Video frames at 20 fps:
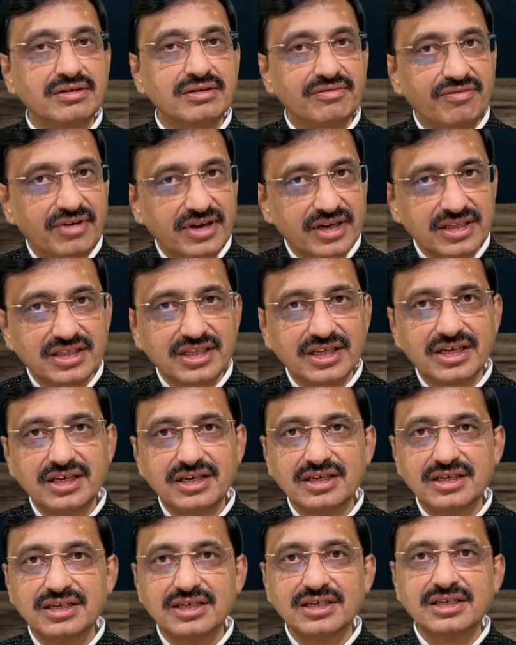
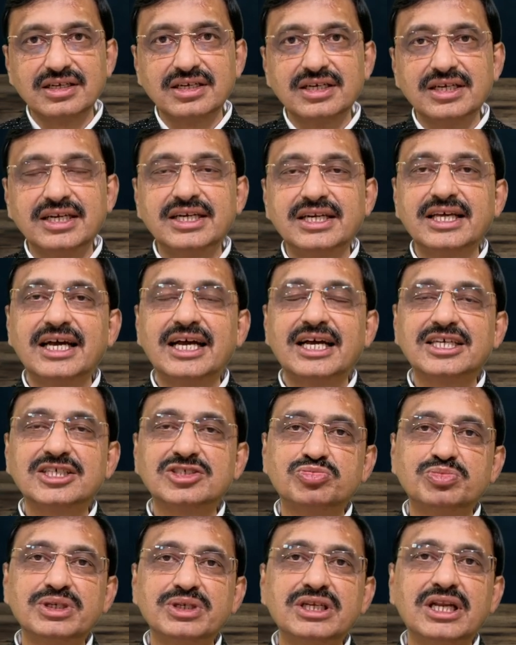Further, it has
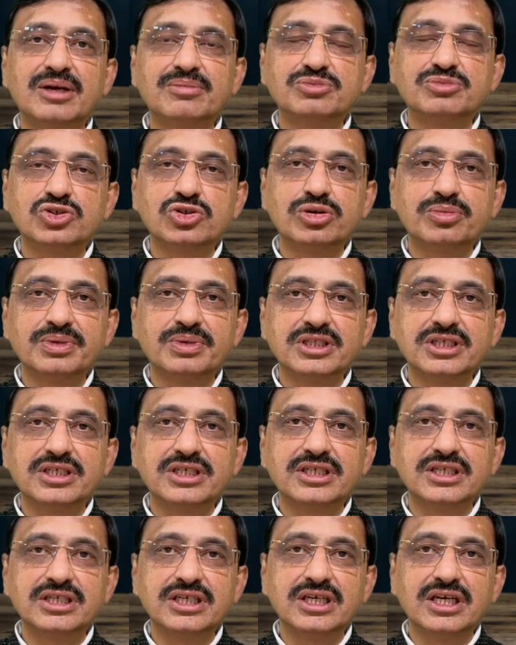been observed by the
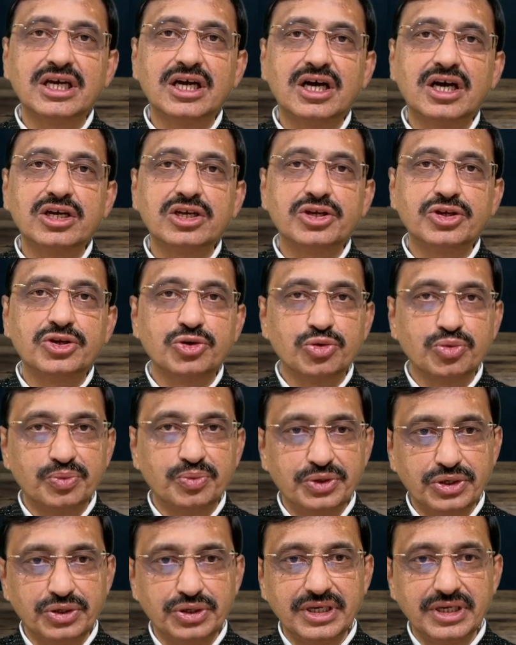
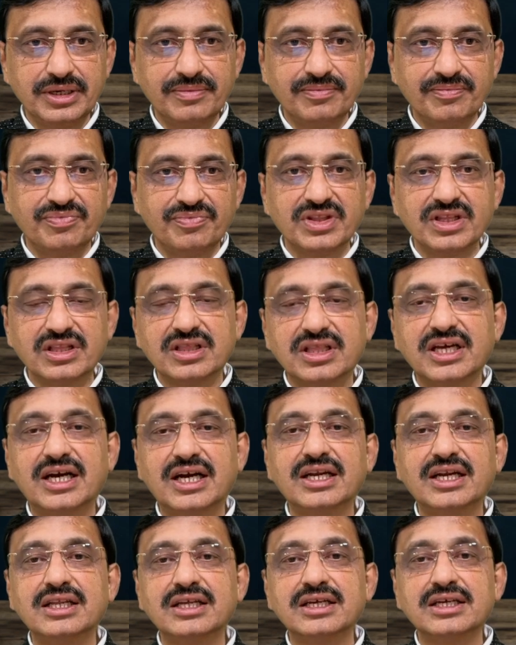TAQRB
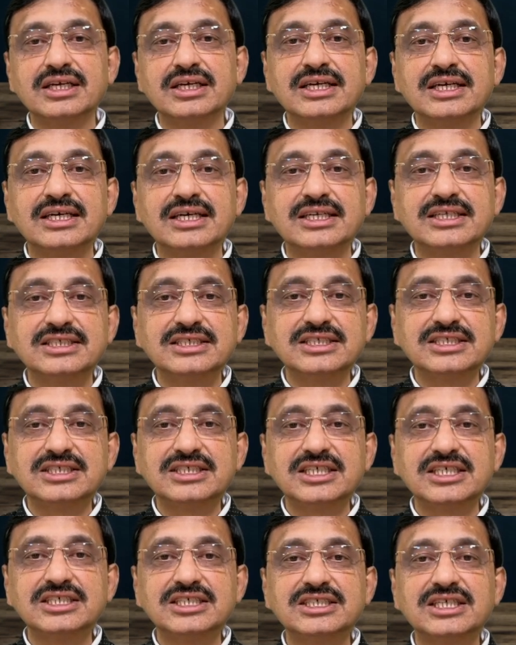that
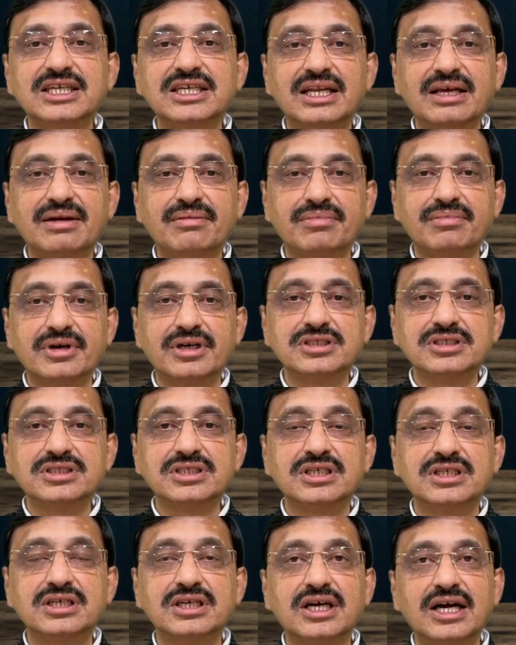registration numbers
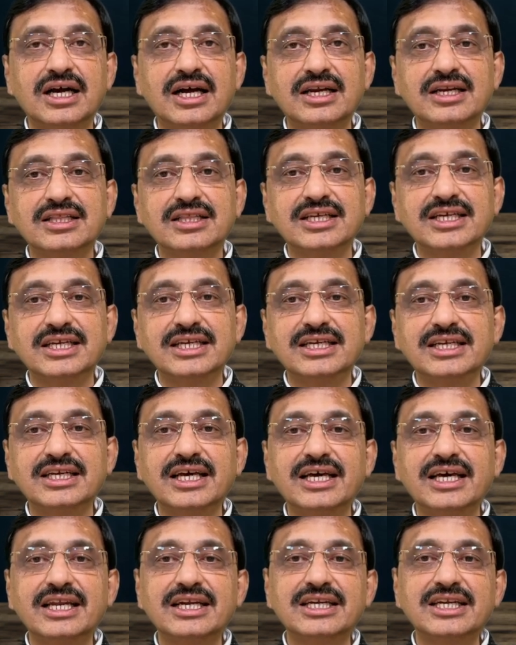under the
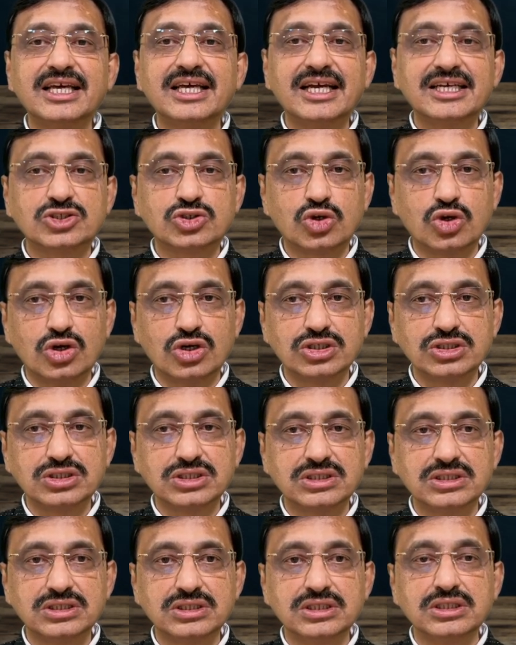indirect tax
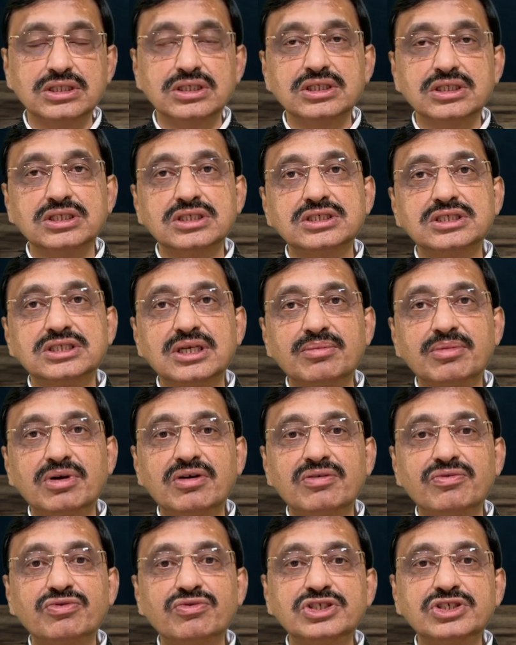laws, some
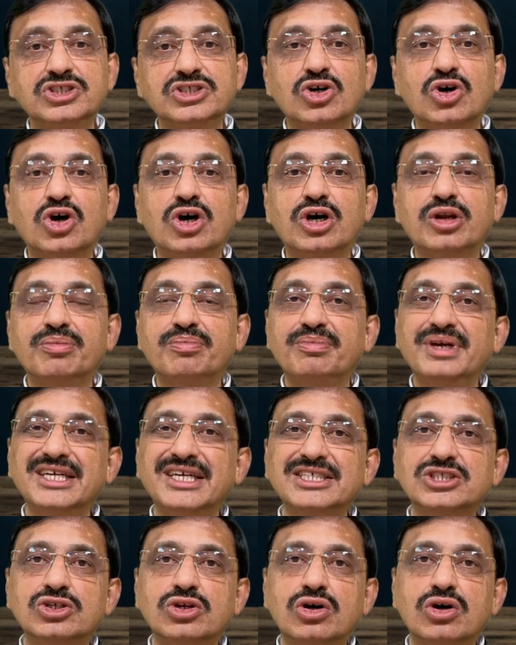of which are
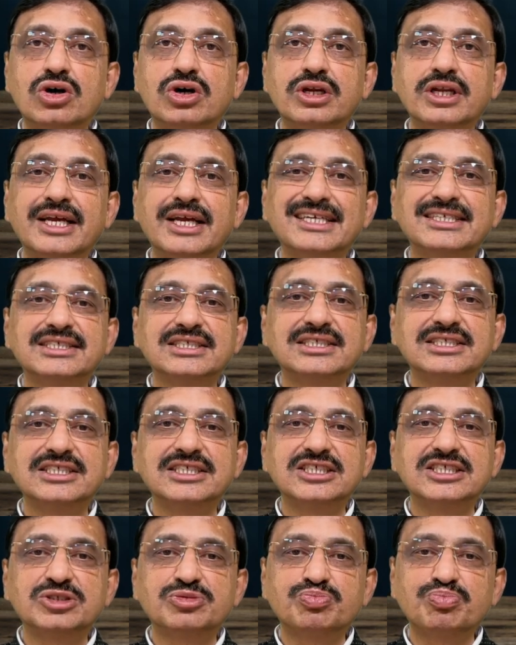based on
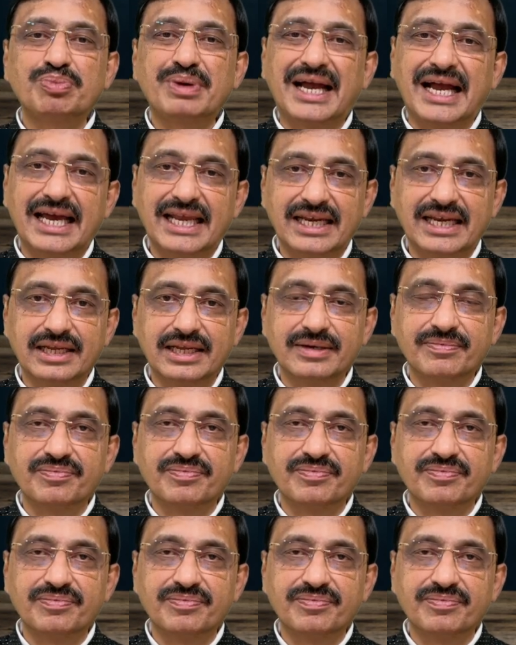SSE PAN,